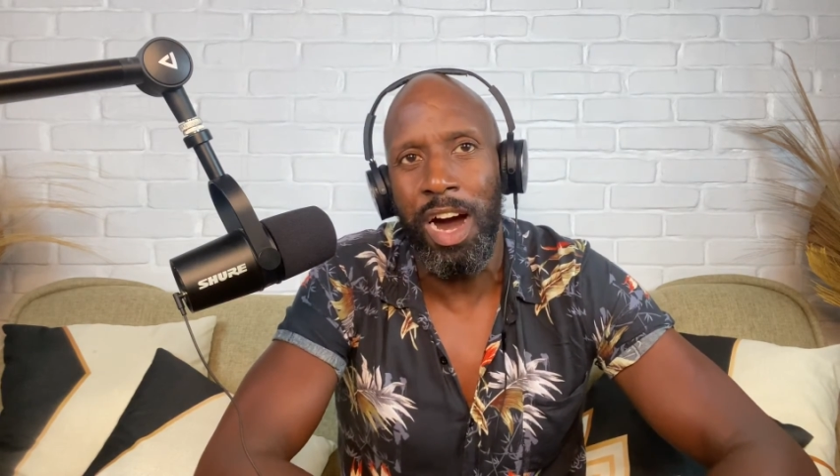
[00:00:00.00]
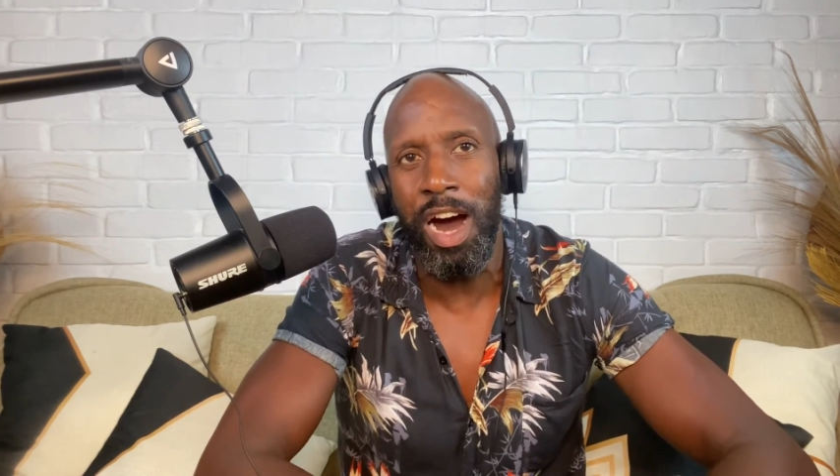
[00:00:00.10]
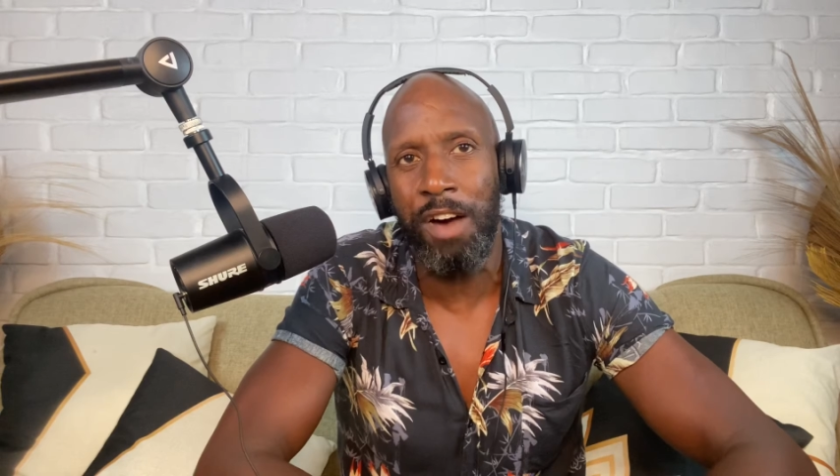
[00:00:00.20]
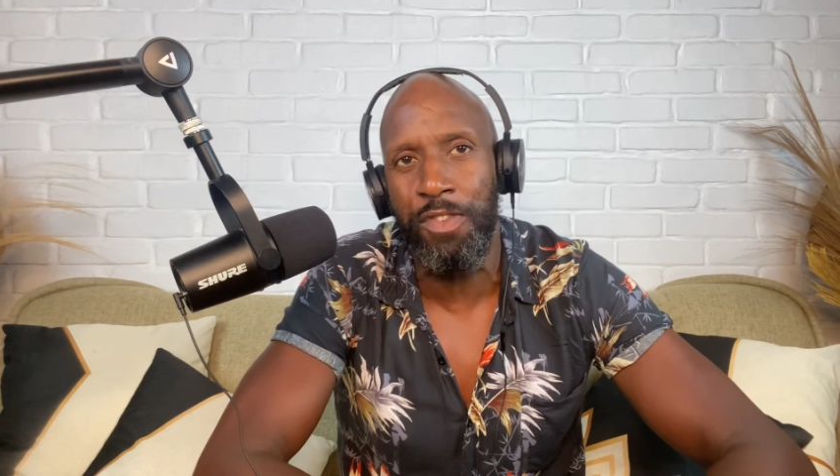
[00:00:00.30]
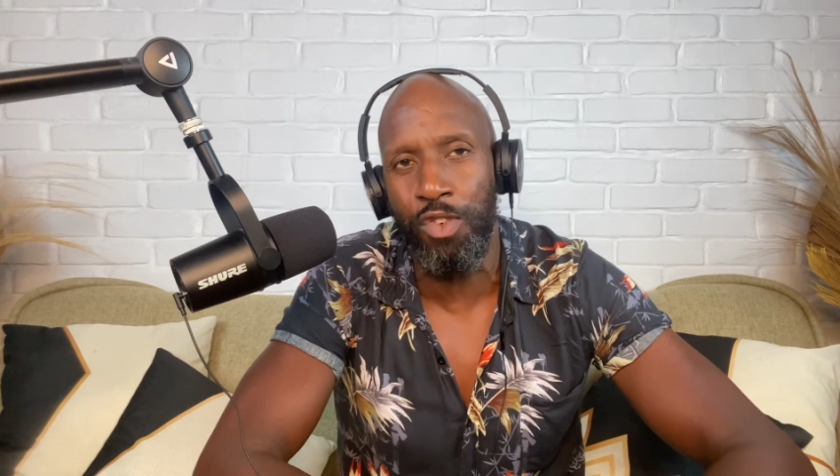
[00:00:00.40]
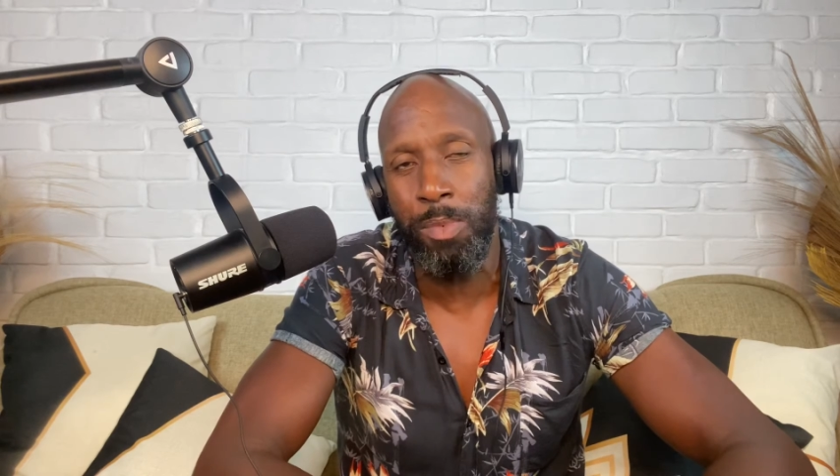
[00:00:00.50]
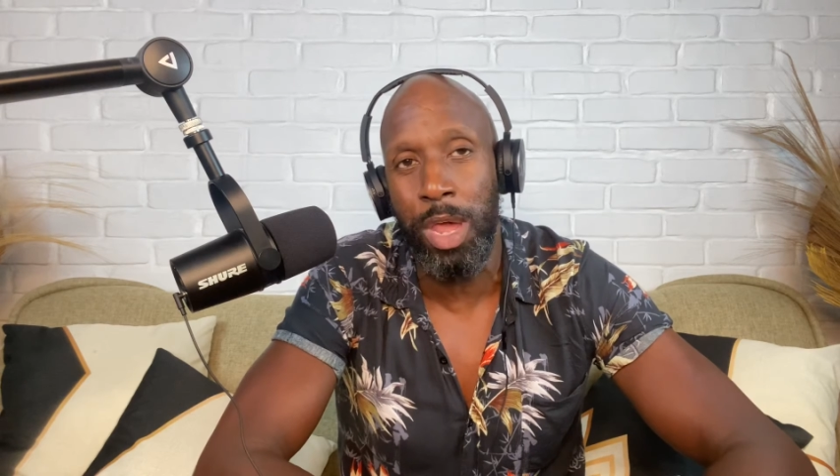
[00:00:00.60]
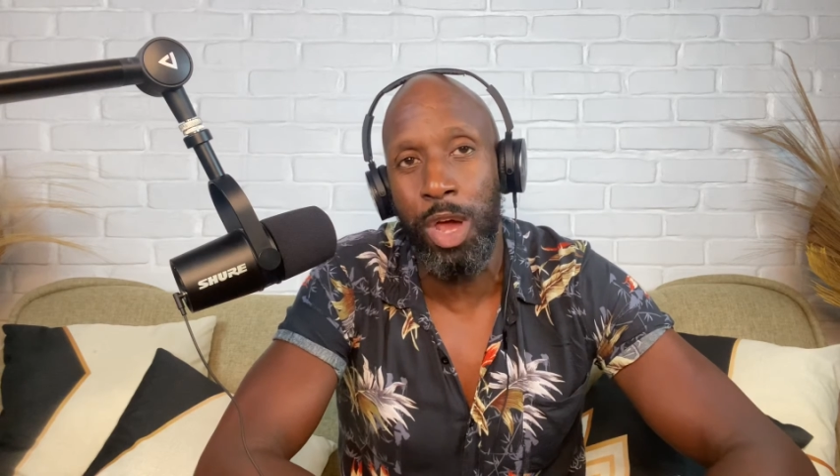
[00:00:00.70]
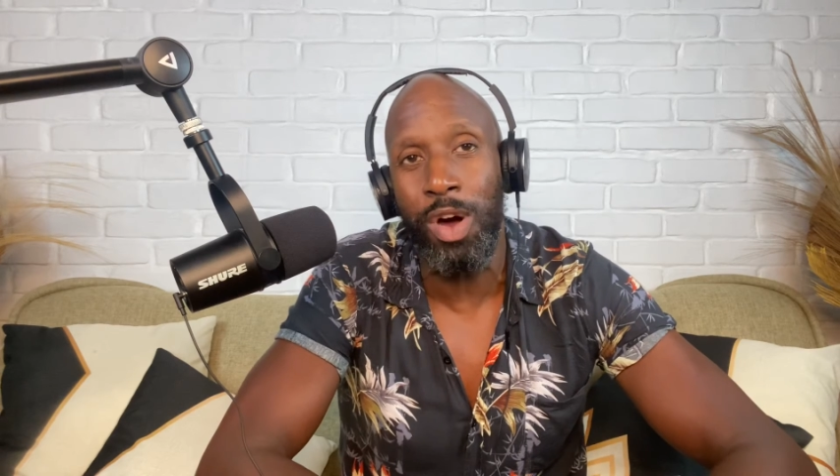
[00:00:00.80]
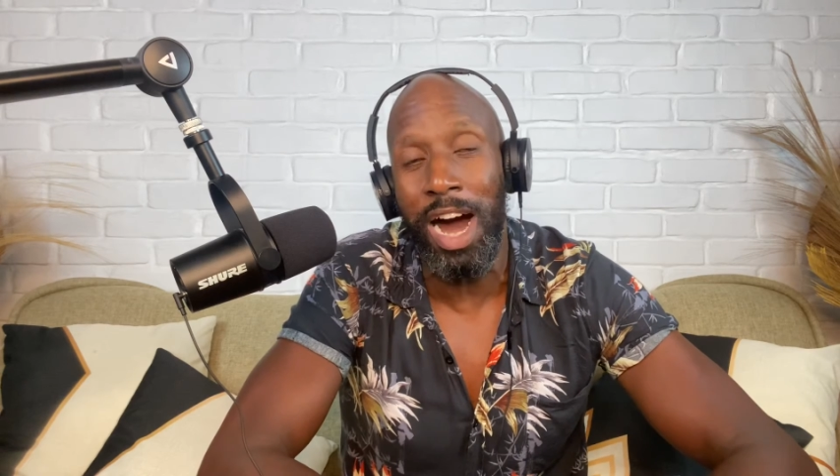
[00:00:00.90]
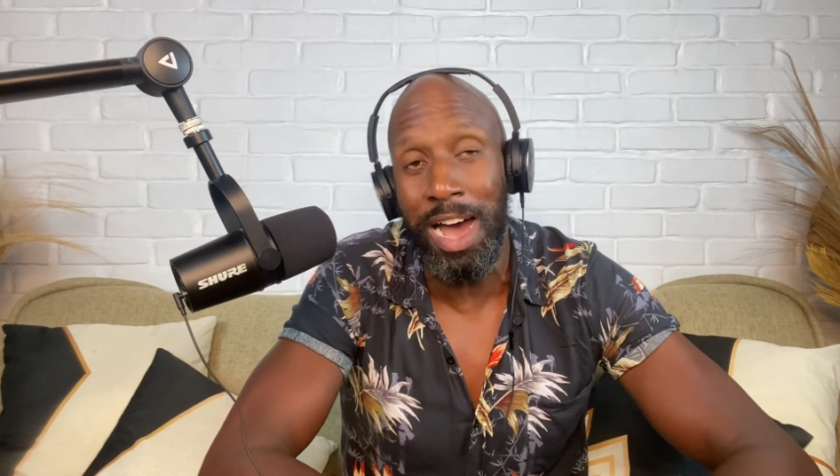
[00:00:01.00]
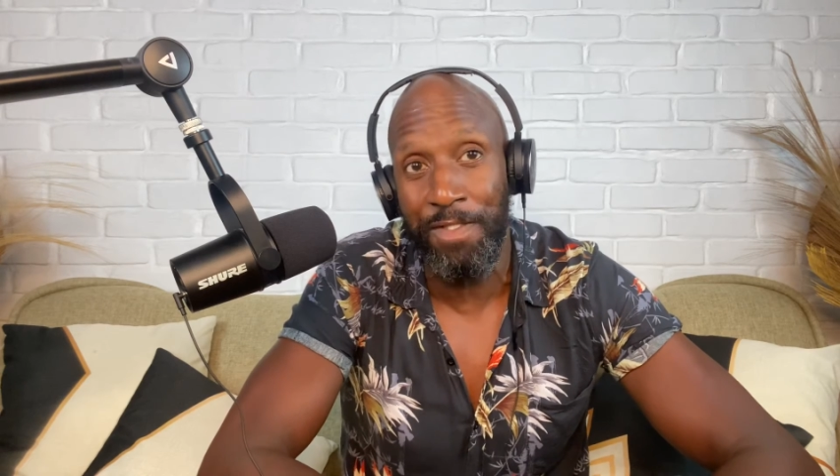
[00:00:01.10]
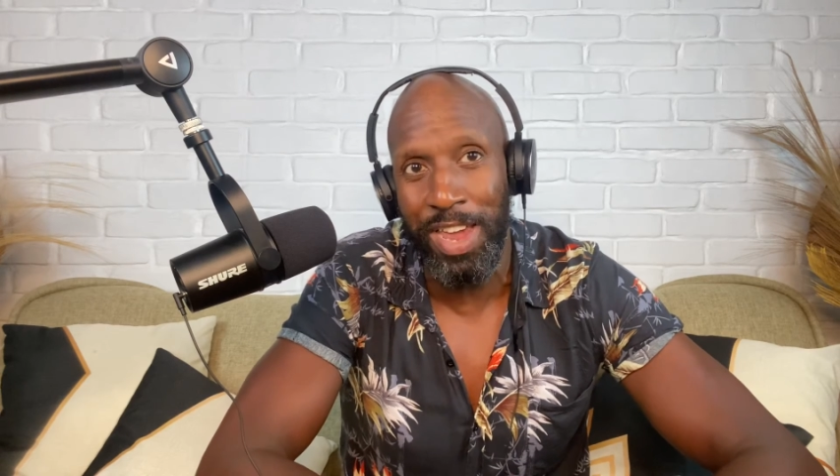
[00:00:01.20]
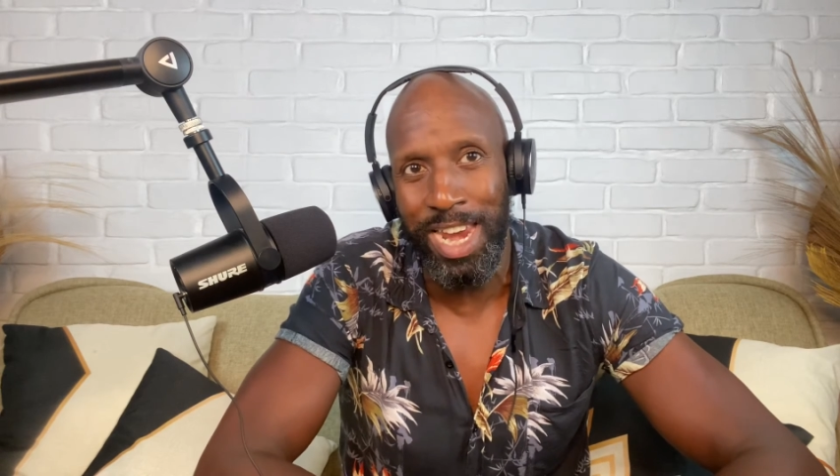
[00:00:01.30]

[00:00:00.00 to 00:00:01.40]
R for Romeo, I for